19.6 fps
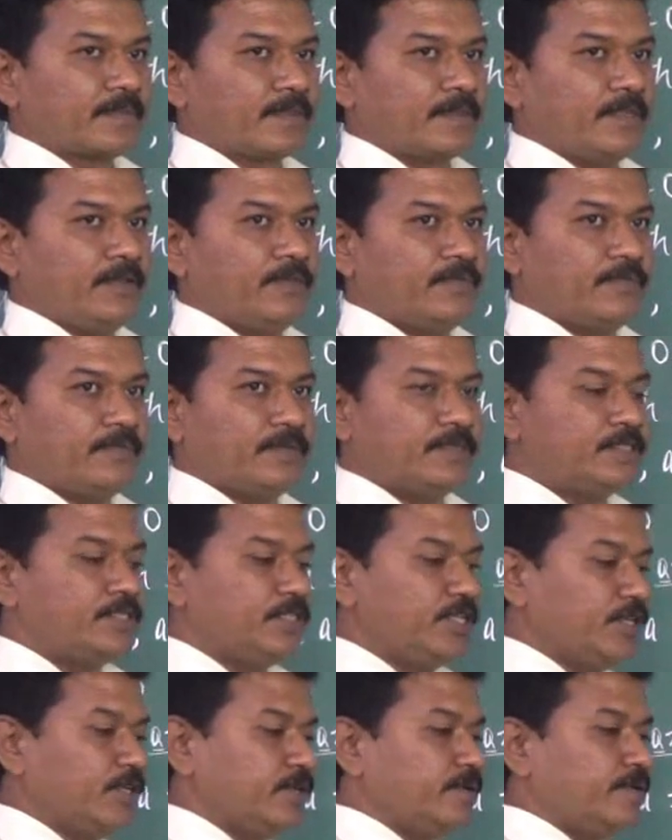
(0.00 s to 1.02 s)

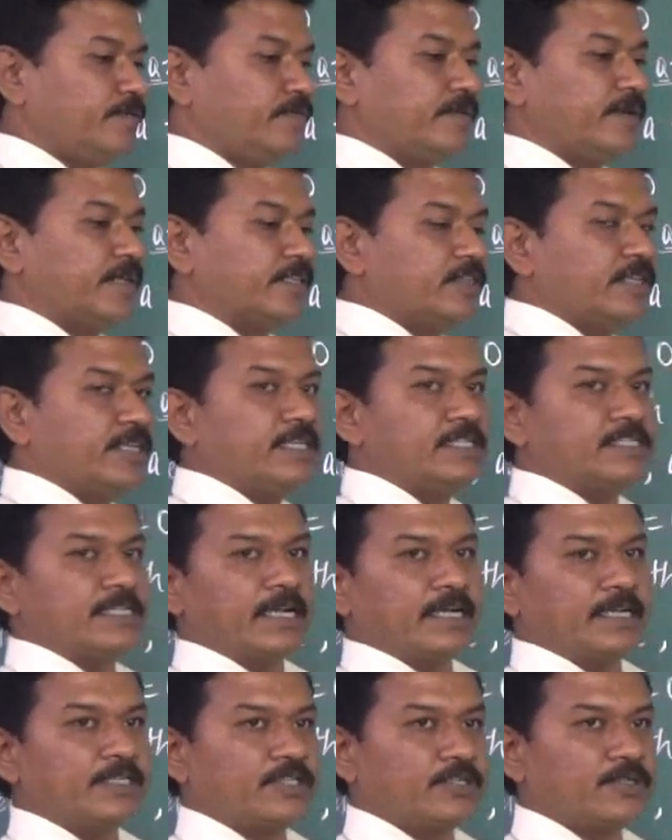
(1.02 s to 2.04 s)
If nothing is
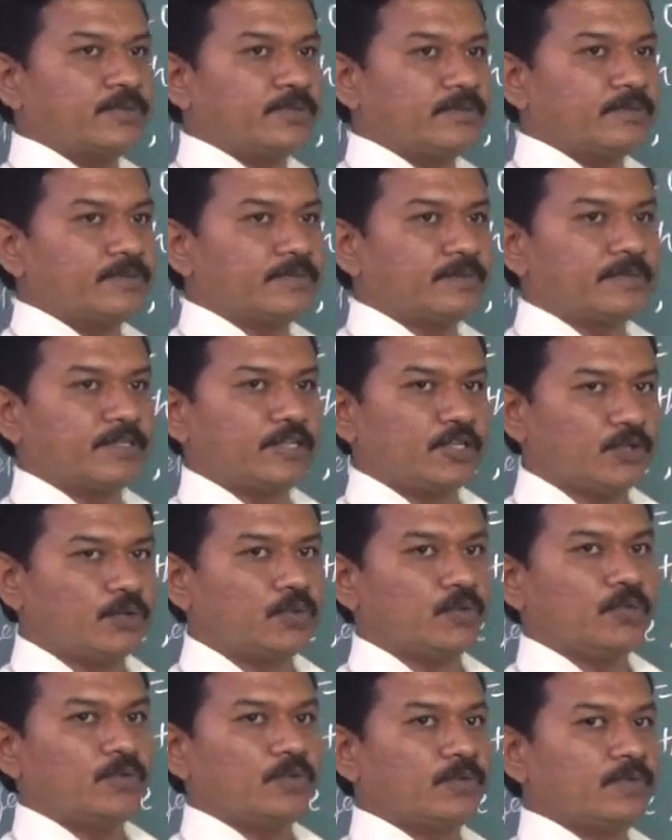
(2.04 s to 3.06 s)
added to
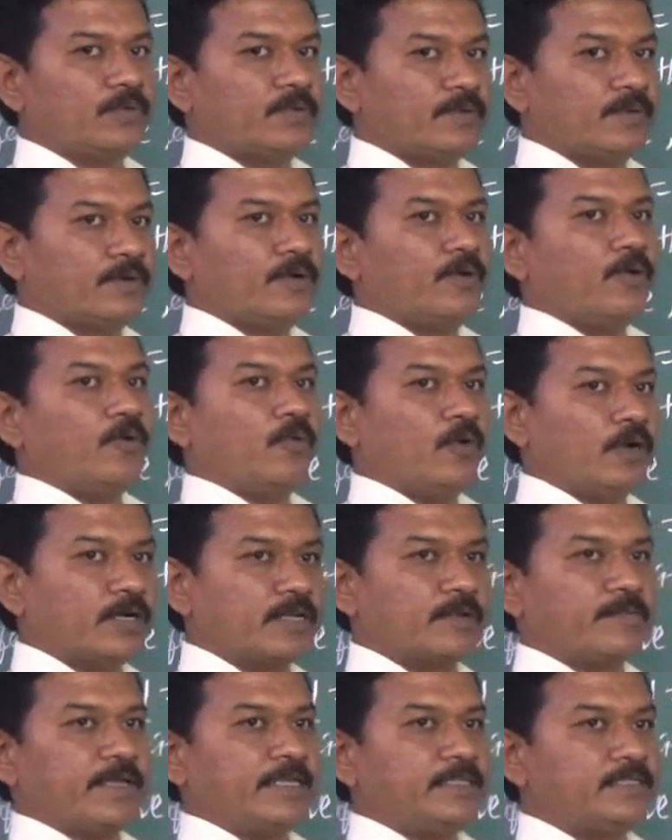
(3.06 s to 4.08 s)
2, what
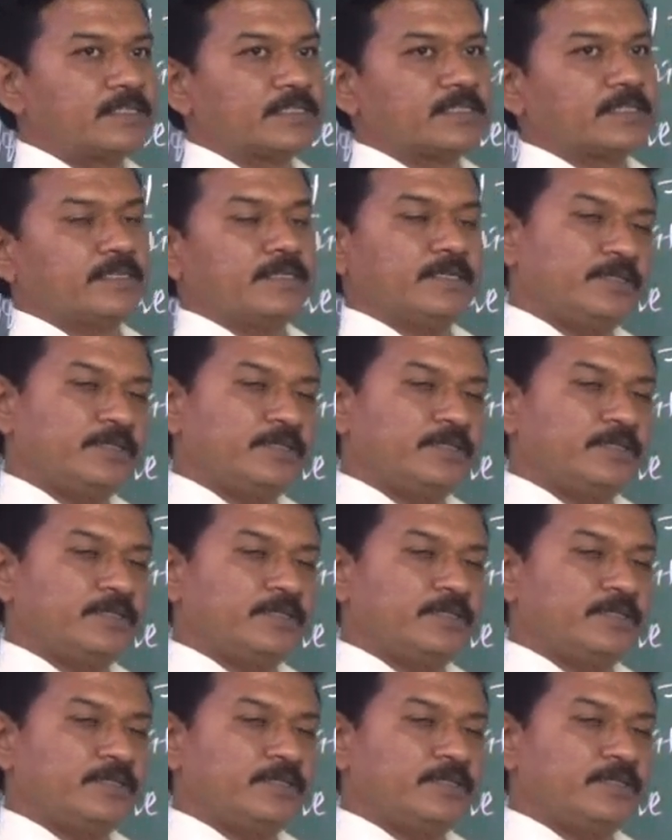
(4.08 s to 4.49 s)
remains?